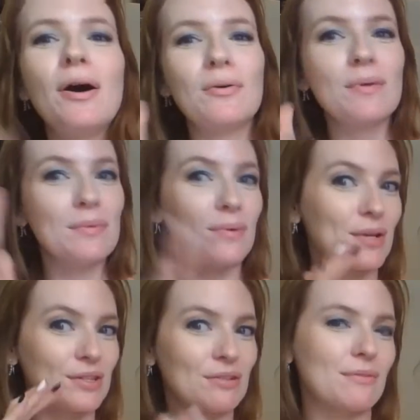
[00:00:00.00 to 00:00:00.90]
but we will
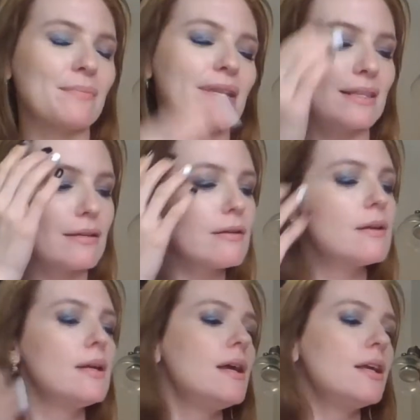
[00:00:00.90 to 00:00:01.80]
get there when we get there.
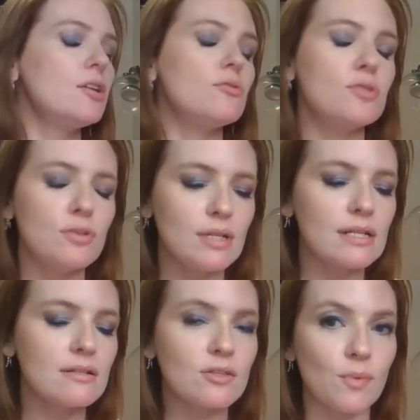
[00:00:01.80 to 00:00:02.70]
You do
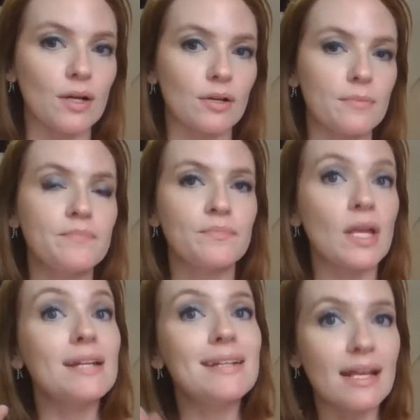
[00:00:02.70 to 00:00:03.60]
need a sweater,
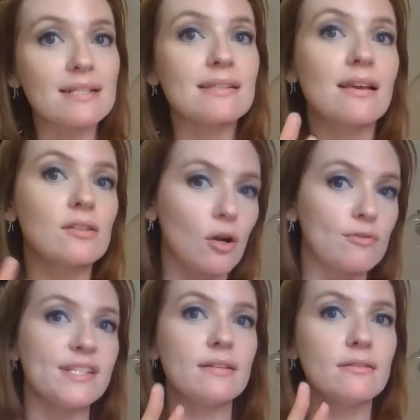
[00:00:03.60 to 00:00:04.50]
a nice
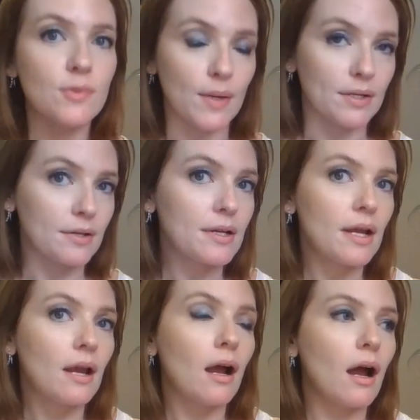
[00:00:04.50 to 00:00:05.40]
cozy sweater.
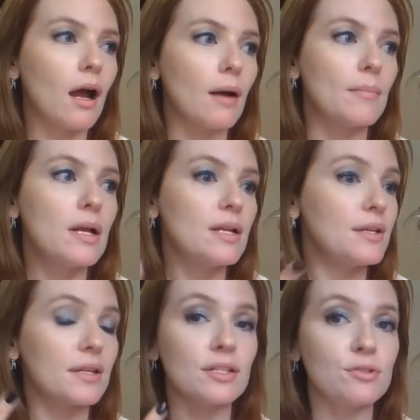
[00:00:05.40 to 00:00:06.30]

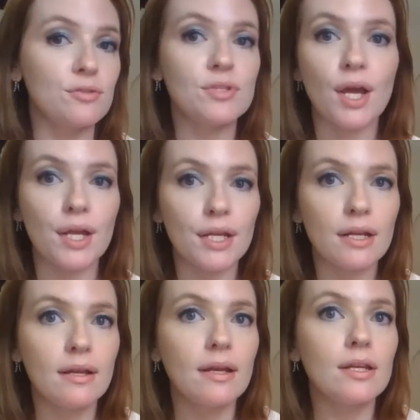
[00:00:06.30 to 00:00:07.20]
Nothing too tight,
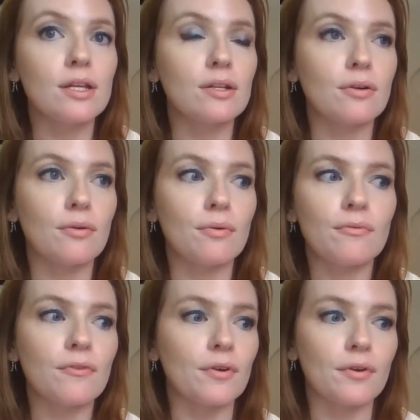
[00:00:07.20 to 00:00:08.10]
you know,
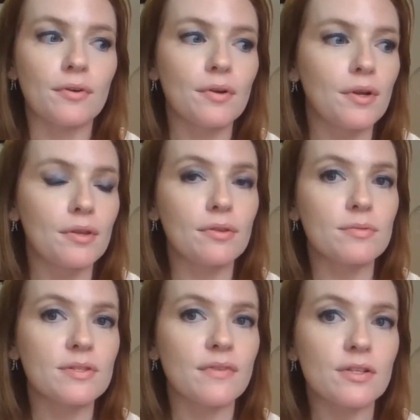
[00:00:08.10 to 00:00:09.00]
for
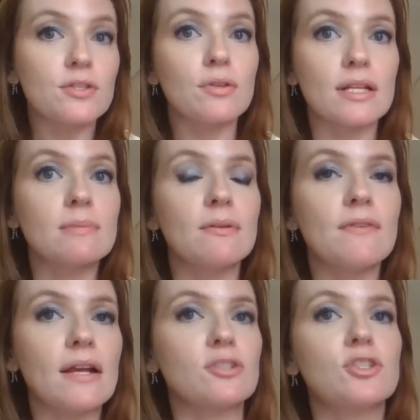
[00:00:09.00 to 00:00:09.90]
those of us who like to be
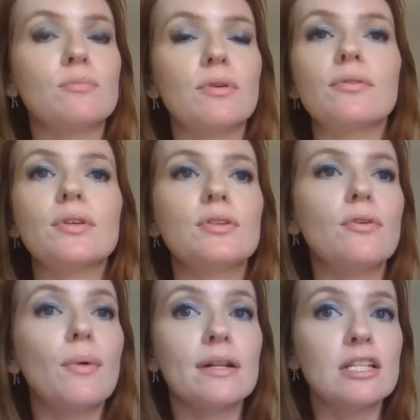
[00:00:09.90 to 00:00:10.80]
fashionable. You
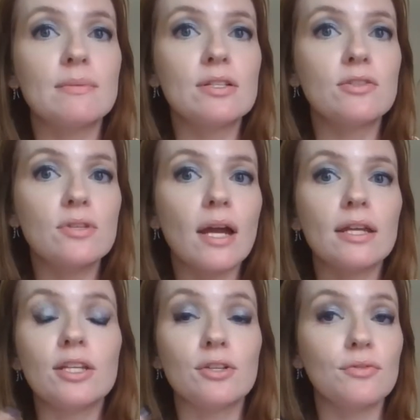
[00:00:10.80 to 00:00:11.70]
don't want it to be too
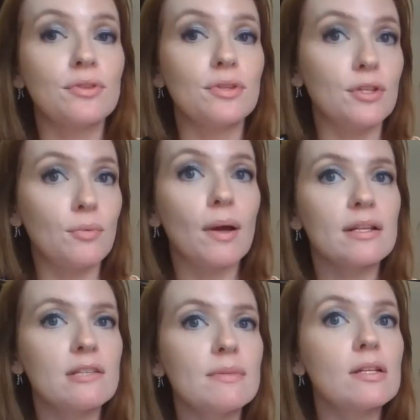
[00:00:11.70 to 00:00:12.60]
tight. You
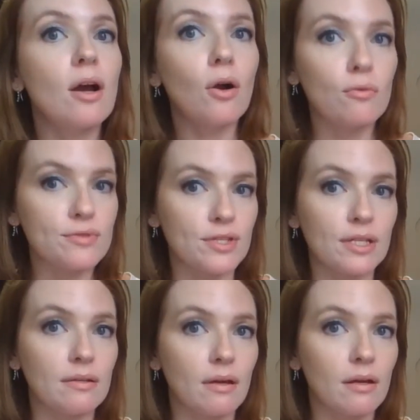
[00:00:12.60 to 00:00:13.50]
want it to be cozy,